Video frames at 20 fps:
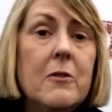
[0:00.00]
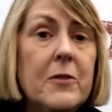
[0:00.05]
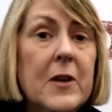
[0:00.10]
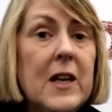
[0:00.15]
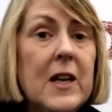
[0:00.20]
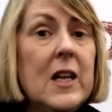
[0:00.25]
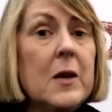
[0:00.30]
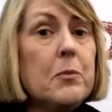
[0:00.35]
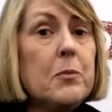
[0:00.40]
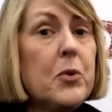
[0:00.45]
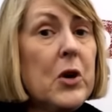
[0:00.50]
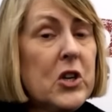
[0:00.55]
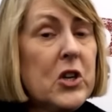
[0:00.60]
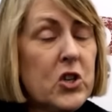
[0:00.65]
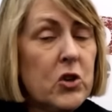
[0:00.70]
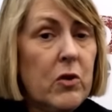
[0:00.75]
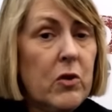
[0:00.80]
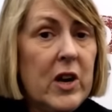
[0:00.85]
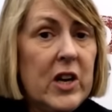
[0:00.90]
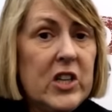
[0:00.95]
feeling
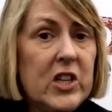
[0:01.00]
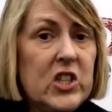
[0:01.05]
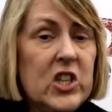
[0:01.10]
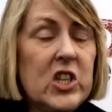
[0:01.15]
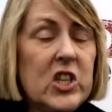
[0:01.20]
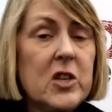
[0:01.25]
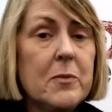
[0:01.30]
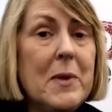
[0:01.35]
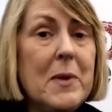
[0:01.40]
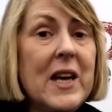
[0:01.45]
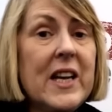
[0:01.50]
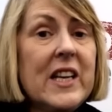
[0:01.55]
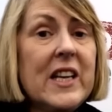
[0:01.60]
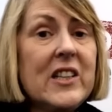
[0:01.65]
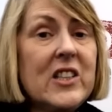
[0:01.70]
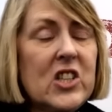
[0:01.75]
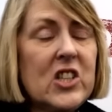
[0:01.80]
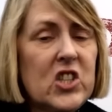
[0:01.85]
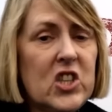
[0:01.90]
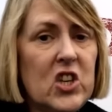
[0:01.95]
pressurised into
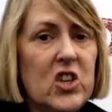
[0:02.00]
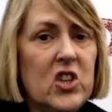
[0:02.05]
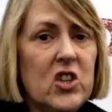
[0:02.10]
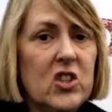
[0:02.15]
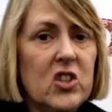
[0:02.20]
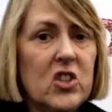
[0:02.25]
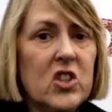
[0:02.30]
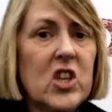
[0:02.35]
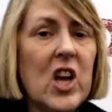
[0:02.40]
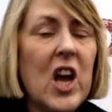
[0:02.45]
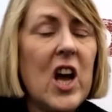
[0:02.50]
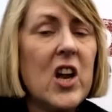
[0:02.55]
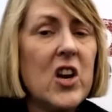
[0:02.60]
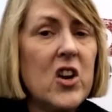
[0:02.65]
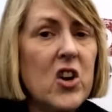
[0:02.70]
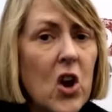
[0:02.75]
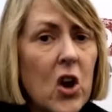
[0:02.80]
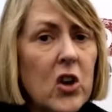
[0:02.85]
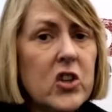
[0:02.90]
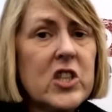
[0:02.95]
making decisions that
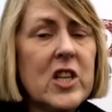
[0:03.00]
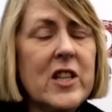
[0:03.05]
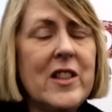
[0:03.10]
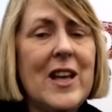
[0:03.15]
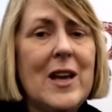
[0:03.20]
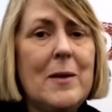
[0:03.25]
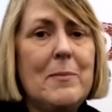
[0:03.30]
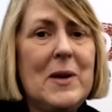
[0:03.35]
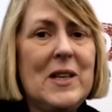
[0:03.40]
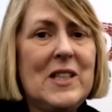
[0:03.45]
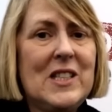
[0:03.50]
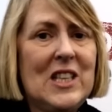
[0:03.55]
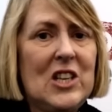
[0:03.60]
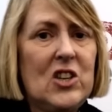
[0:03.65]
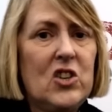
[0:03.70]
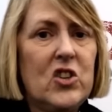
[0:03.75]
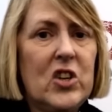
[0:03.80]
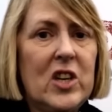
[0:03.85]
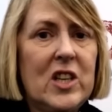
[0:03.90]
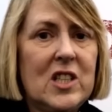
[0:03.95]
are not in their best
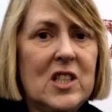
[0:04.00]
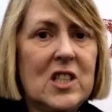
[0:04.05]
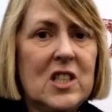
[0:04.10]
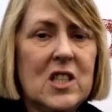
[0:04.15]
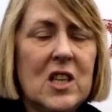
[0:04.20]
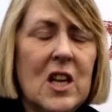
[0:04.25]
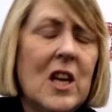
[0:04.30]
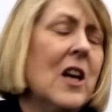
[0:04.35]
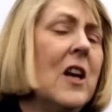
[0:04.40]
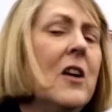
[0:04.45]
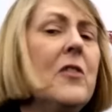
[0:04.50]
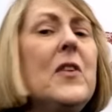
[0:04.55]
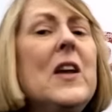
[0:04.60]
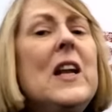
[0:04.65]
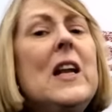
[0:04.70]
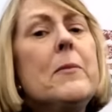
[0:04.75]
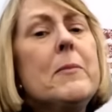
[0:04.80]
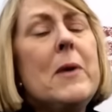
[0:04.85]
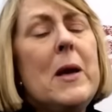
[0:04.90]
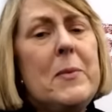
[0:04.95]
interests,
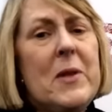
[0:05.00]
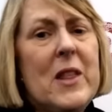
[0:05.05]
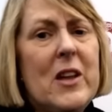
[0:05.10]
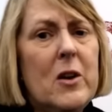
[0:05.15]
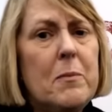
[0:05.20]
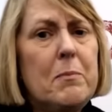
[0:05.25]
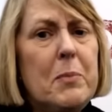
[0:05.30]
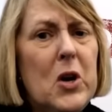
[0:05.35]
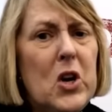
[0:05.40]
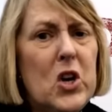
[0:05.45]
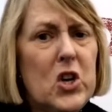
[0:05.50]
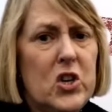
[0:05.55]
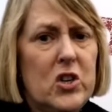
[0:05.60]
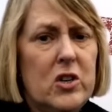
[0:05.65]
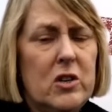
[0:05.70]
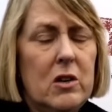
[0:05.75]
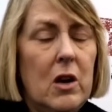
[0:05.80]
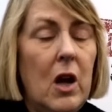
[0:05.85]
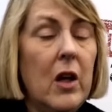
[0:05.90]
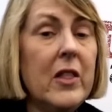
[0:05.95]
feeling maybe they're a
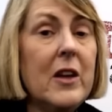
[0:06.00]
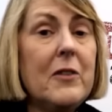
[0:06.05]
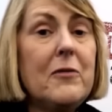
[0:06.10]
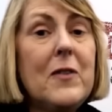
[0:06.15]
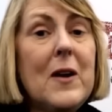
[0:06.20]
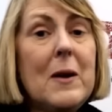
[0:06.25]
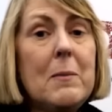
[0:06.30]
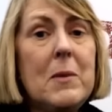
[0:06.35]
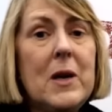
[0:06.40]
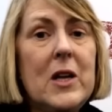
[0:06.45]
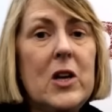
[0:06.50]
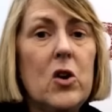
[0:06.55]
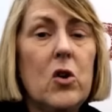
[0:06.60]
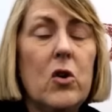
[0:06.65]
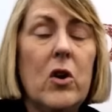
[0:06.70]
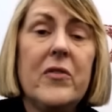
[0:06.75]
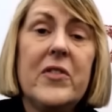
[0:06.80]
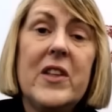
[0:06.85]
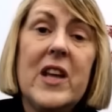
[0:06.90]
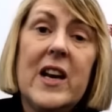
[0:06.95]
burden on their family
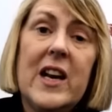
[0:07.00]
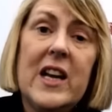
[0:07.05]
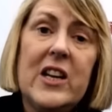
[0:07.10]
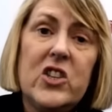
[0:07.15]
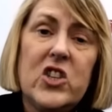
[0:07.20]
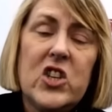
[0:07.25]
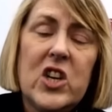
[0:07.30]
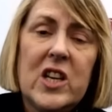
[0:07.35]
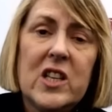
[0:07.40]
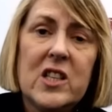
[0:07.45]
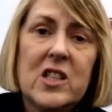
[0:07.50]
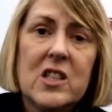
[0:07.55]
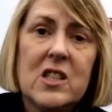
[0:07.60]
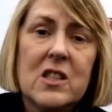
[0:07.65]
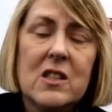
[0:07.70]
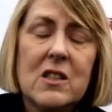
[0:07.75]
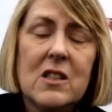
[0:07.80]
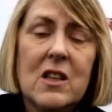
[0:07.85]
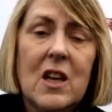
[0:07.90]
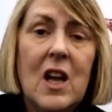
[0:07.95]
or on the
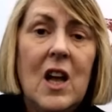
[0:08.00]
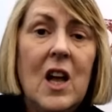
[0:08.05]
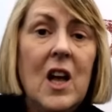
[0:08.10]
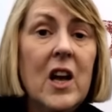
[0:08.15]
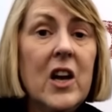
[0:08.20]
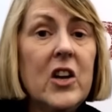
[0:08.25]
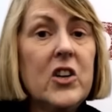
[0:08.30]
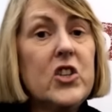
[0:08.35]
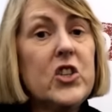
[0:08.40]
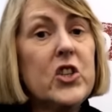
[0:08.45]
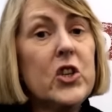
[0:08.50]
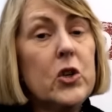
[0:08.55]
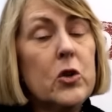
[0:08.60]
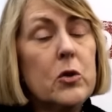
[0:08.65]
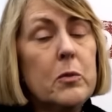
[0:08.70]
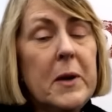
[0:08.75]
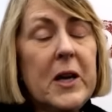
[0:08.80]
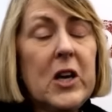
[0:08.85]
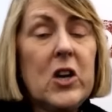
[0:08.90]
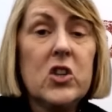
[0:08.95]
NHS. And
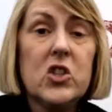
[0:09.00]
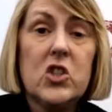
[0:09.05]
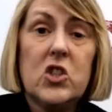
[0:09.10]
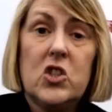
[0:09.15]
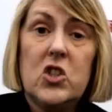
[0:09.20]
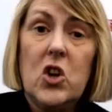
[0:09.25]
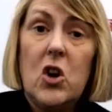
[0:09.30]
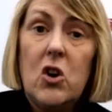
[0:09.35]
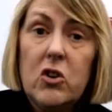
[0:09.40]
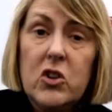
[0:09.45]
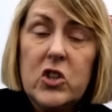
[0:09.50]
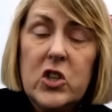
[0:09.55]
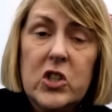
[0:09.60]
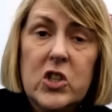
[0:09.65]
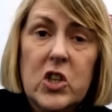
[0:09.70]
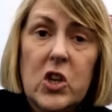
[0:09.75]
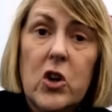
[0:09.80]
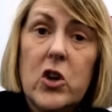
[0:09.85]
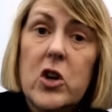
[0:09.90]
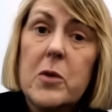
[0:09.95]
two, because
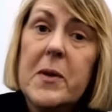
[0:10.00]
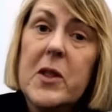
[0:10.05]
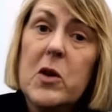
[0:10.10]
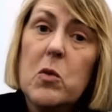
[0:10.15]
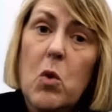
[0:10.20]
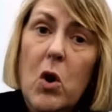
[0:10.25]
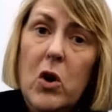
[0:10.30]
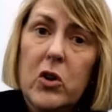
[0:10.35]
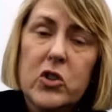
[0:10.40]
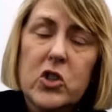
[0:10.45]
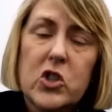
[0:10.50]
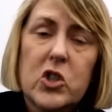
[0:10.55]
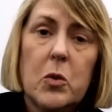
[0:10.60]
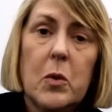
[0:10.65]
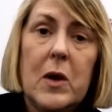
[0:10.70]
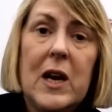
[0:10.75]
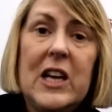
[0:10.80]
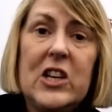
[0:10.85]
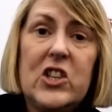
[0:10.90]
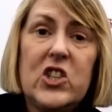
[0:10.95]
doctors are going to be the ones
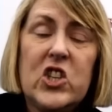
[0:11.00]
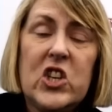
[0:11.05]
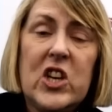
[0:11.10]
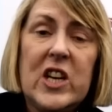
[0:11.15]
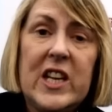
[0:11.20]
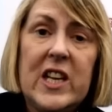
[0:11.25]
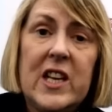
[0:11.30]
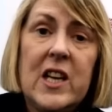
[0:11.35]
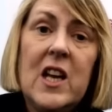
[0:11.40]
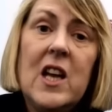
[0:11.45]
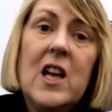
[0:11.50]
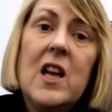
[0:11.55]
who will actually